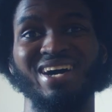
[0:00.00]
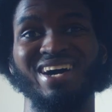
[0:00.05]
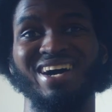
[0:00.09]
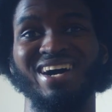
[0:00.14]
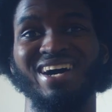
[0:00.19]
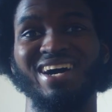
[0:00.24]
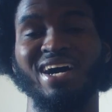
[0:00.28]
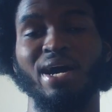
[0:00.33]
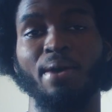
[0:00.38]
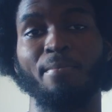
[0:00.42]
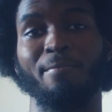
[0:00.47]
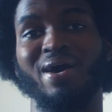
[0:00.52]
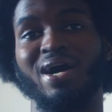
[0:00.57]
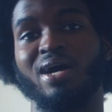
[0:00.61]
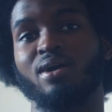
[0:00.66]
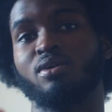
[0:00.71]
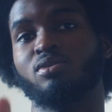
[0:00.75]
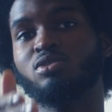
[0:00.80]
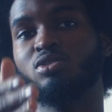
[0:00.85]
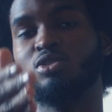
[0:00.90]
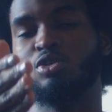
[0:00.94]

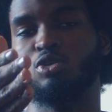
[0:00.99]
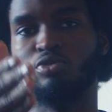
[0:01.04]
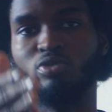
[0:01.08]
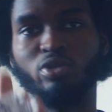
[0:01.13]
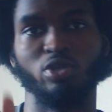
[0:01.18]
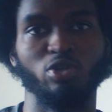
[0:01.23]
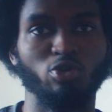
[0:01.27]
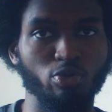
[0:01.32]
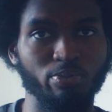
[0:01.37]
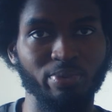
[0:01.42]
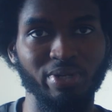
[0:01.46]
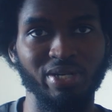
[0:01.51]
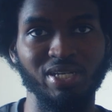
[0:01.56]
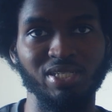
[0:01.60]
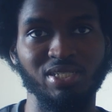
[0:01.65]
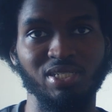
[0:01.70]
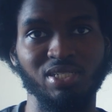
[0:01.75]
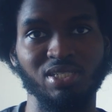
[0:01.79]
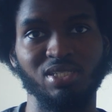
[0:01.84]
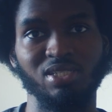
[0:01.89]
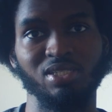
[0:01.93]
about recruitment
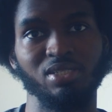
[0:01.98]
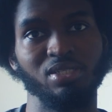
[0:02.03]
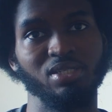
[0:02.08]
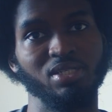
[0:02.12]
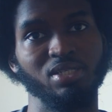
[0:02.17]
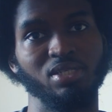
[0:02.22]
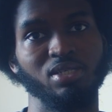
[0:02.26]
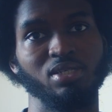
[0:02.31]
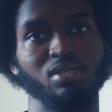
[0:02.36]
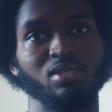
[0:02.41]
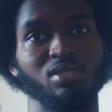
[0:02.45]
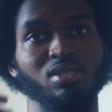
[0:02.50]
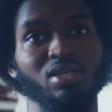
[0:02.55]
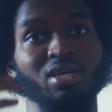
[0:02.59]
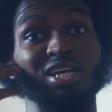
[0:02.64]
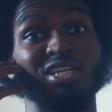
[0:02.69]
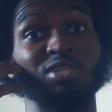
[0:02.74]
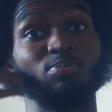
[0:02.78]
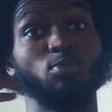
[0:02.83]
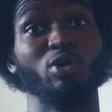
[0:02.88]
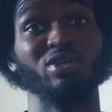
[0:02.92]
agencies,
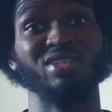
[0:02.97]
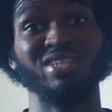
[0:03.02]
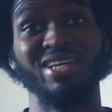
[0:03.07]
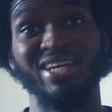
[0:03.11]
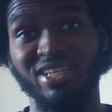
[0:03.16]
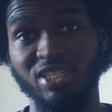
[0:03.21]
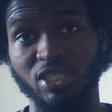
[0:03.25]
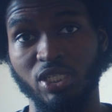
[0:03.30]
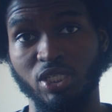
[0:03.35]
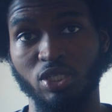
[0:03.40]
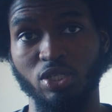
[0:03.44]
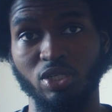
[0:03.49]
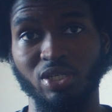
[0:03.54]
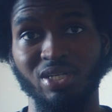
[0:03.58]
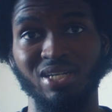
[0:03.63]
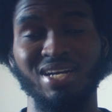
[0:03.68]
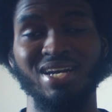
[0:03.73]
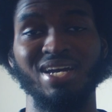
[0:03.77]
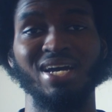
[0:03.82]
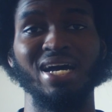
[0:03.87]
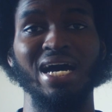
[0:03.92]
exploitation,